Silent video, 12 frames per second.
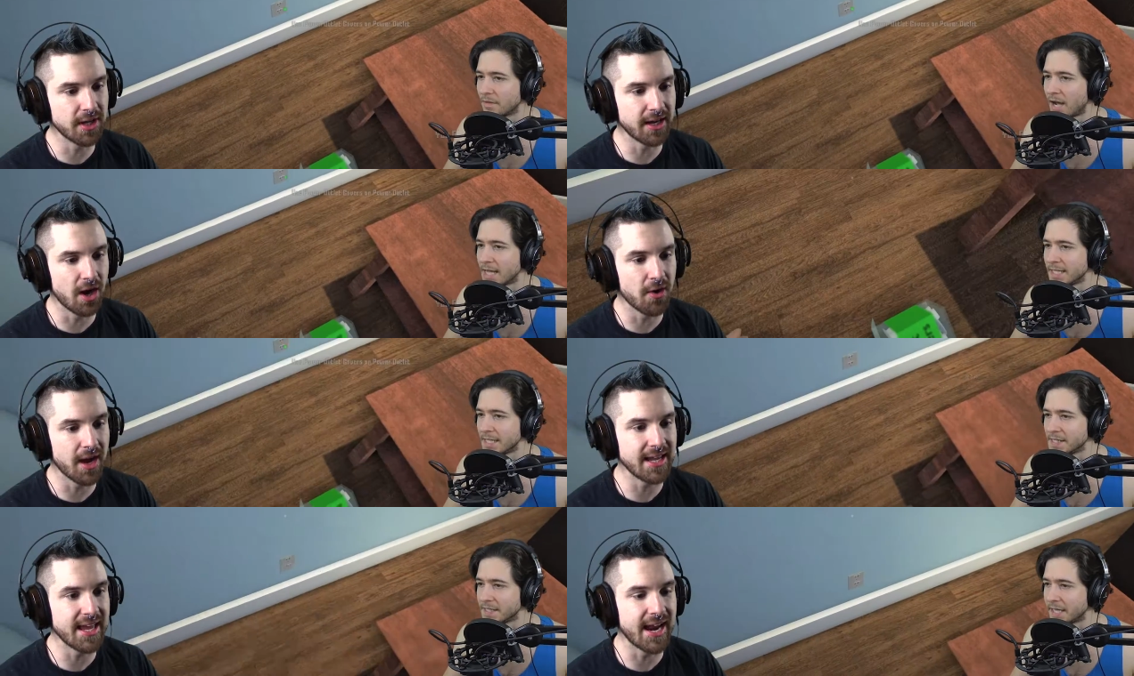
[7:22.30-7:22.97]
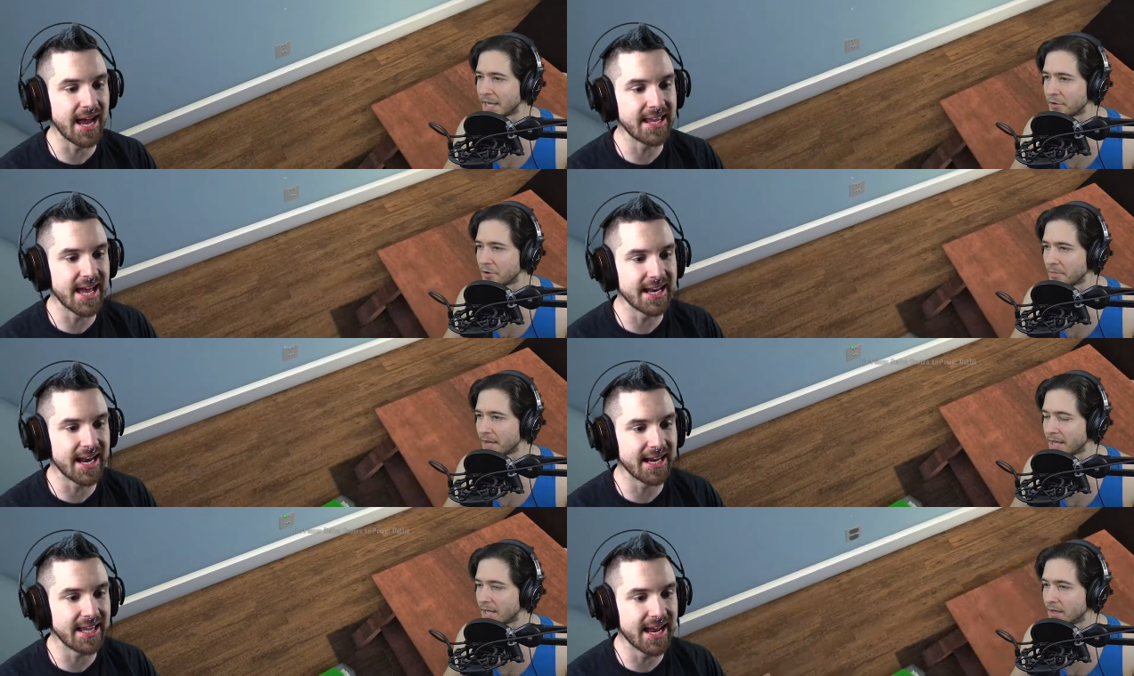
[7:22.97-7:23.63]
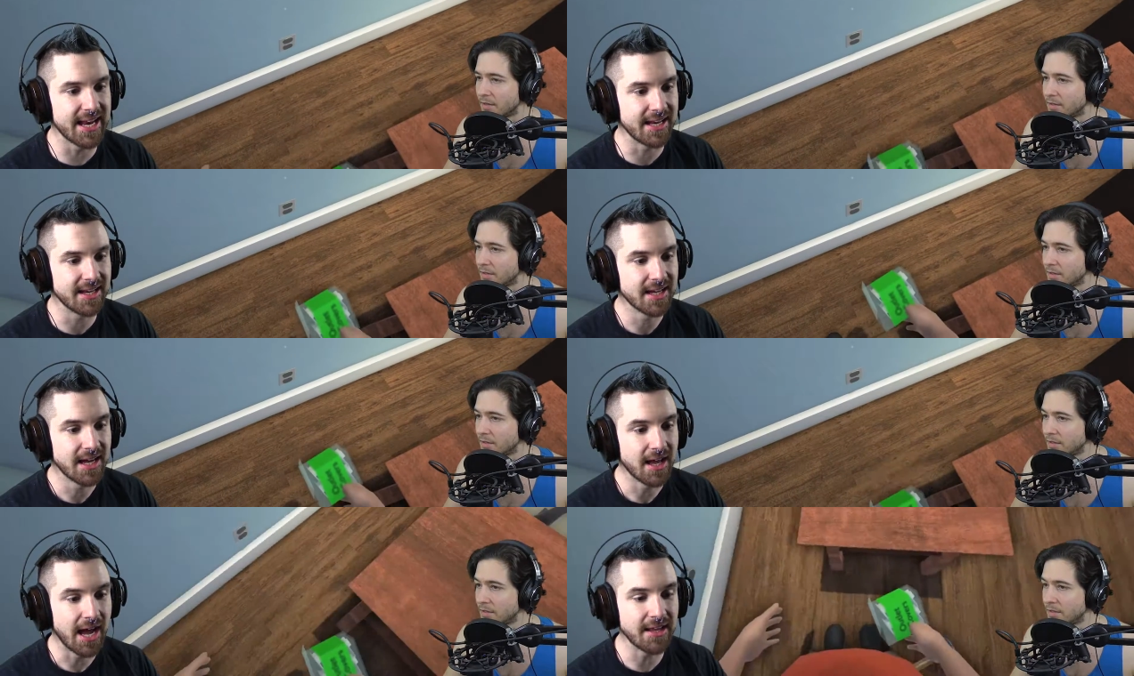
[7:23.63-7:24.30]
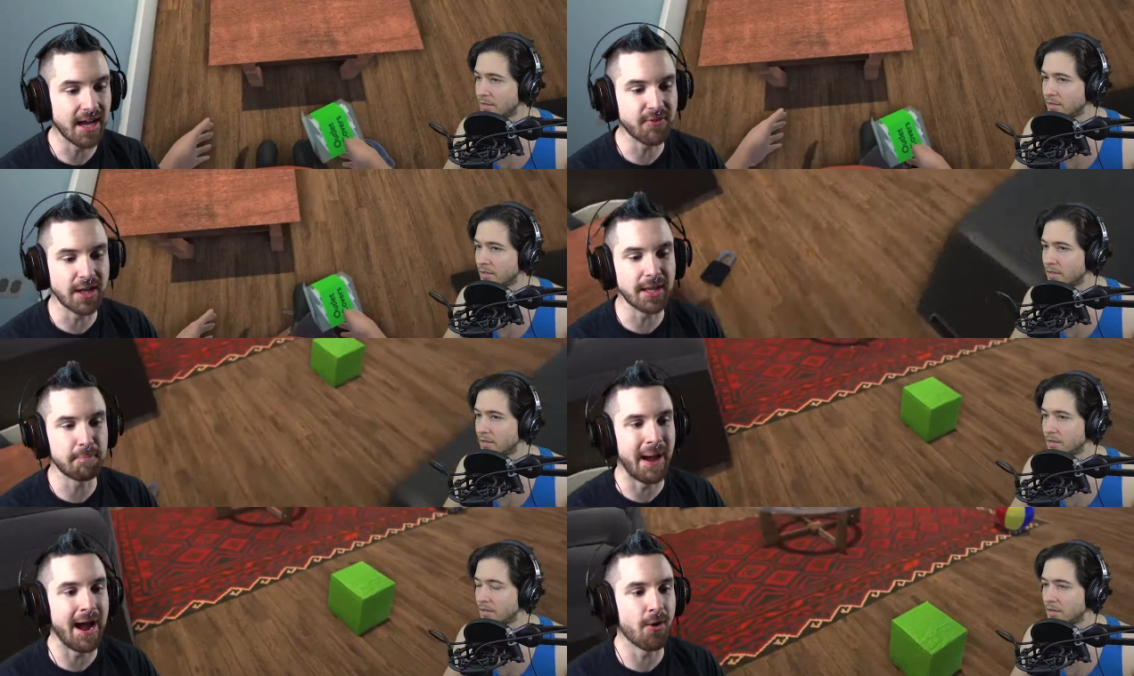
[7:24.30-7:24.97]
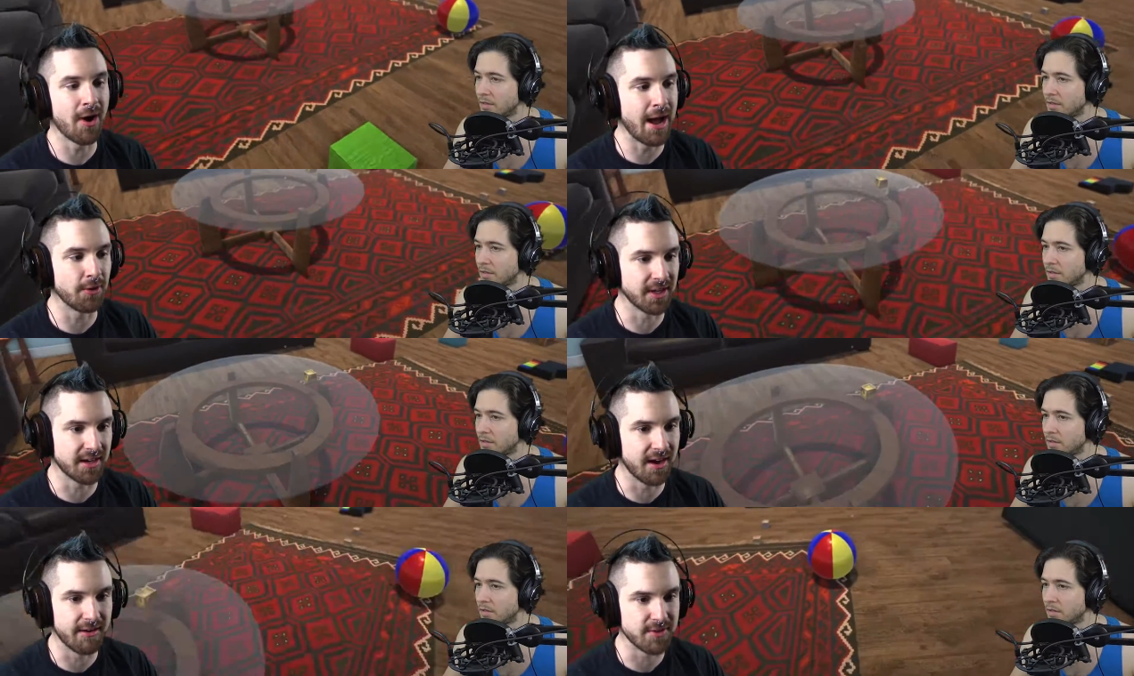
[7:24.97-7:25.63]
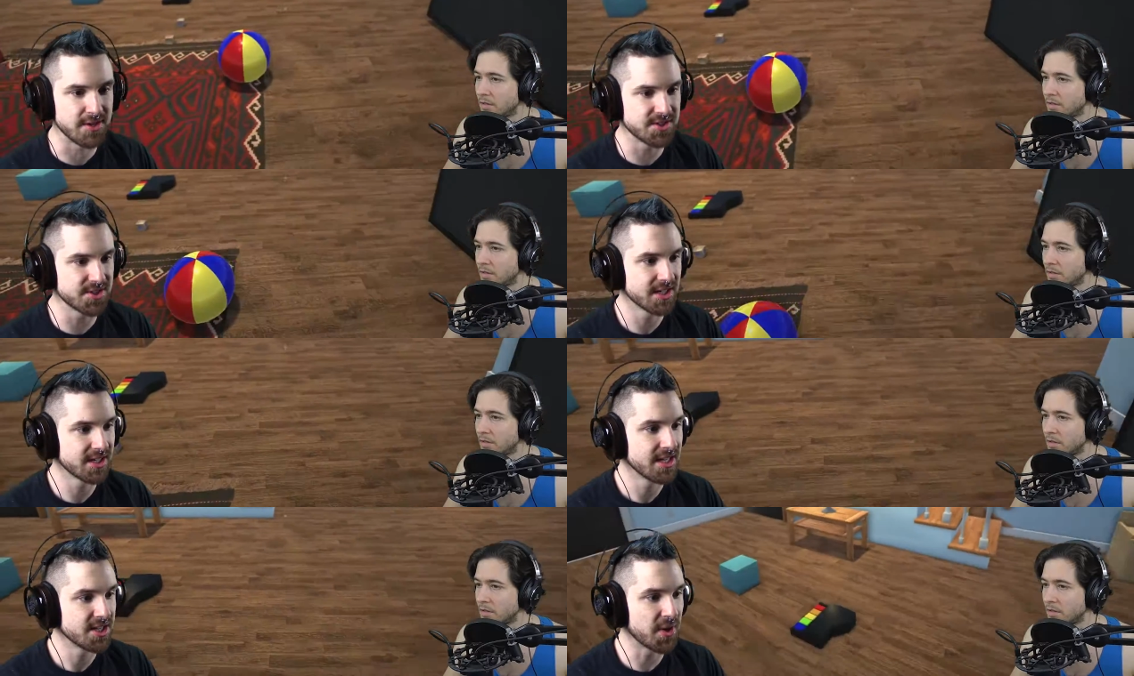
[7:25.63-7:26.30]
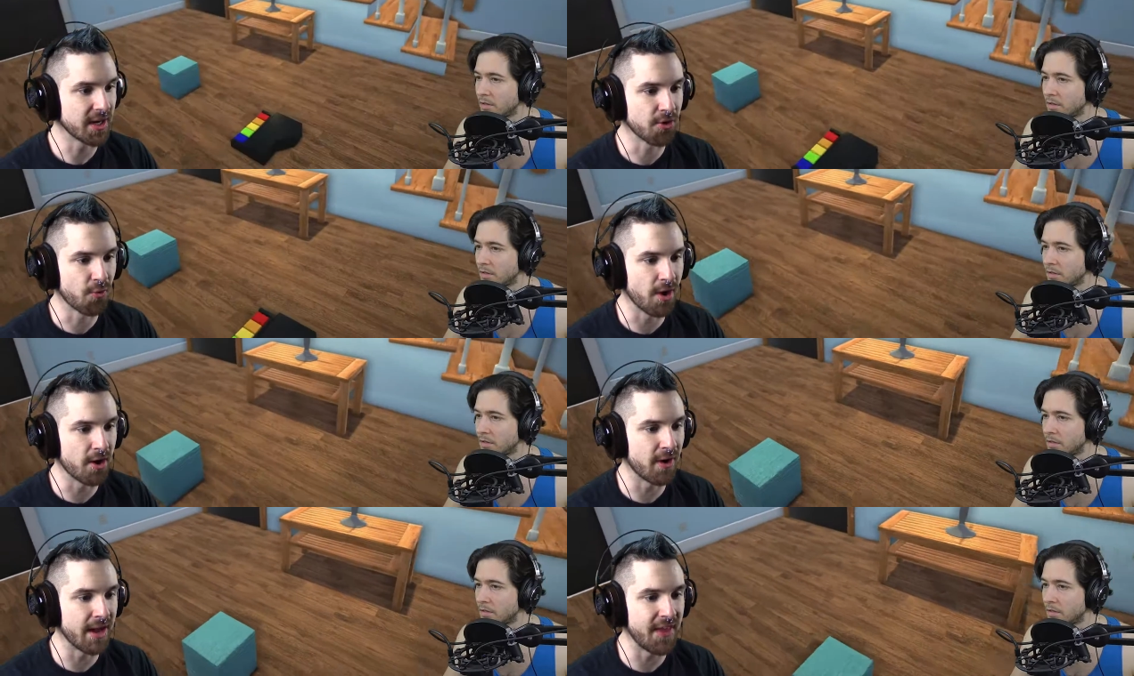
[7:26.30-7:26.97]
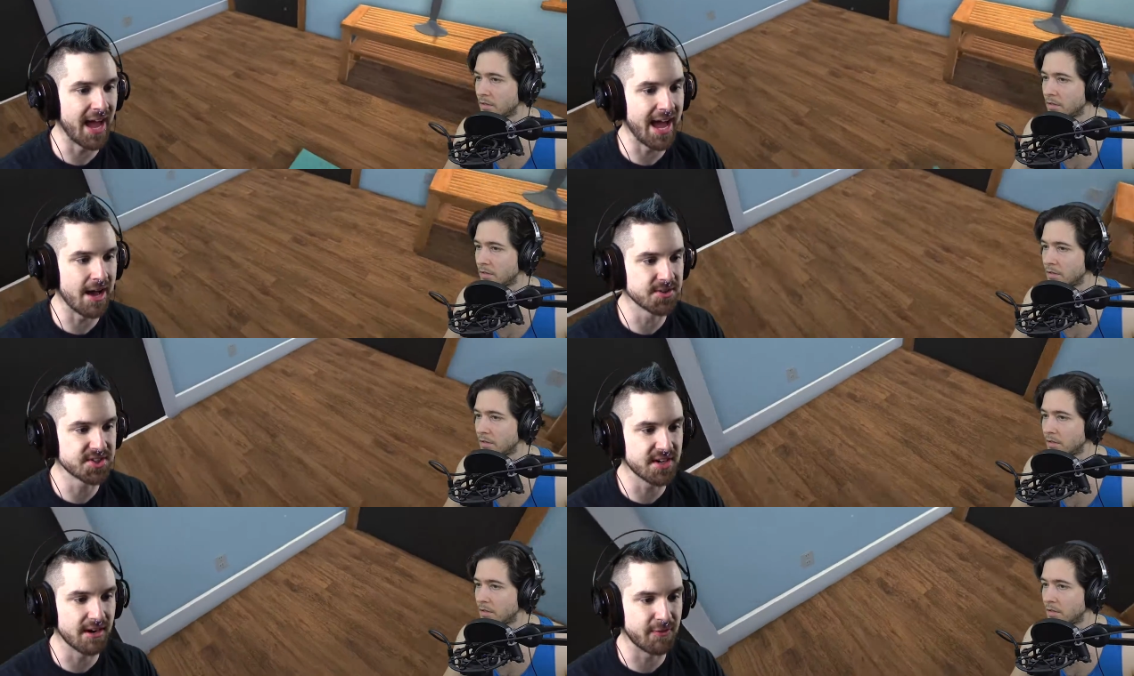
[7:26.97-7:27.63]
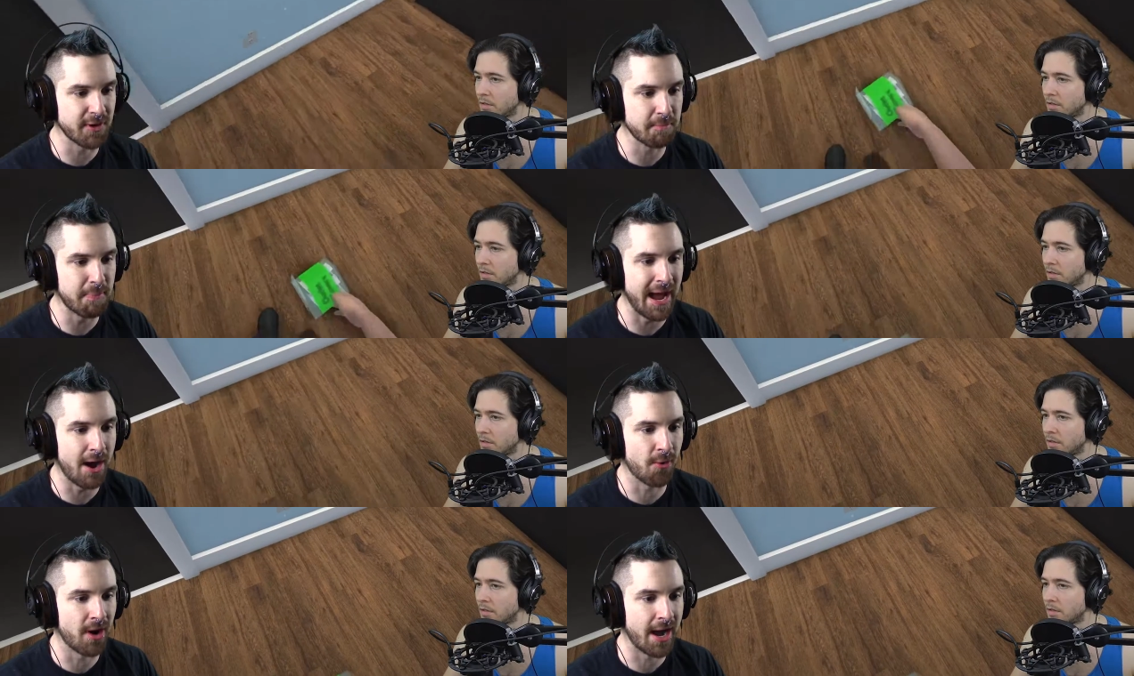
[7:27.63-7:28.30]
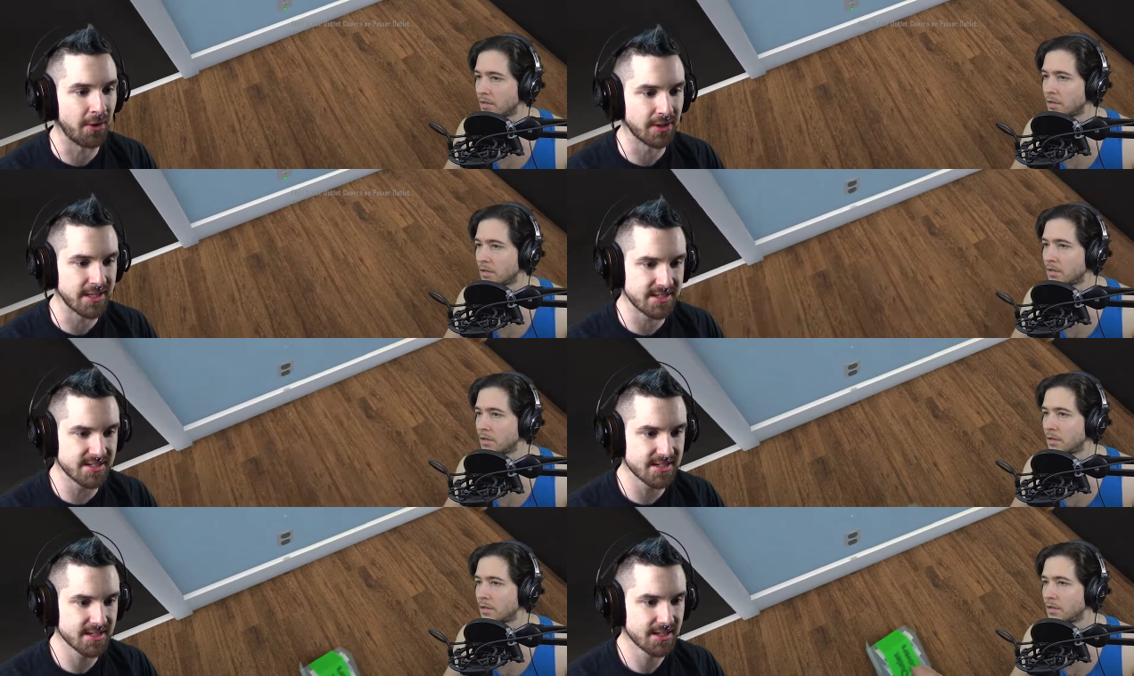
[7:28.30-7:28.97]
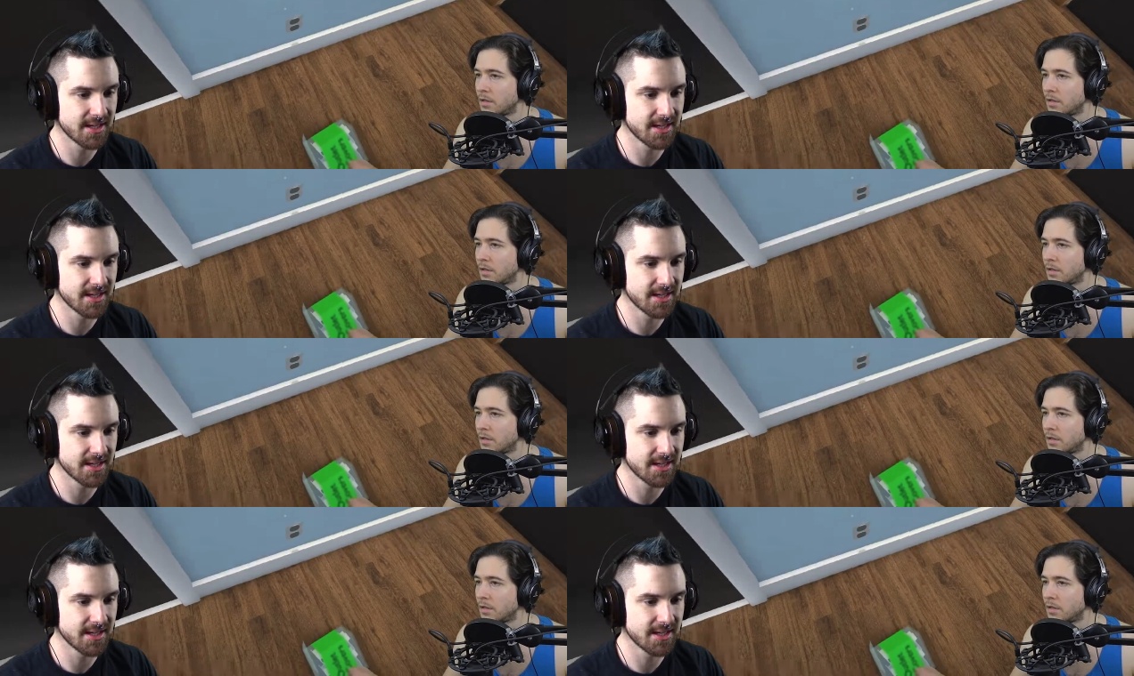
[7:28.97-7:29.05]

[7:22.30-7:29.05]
Speaker 1: like, I get it. I've got like power outlet covers, so I can run around the house covering power outlets.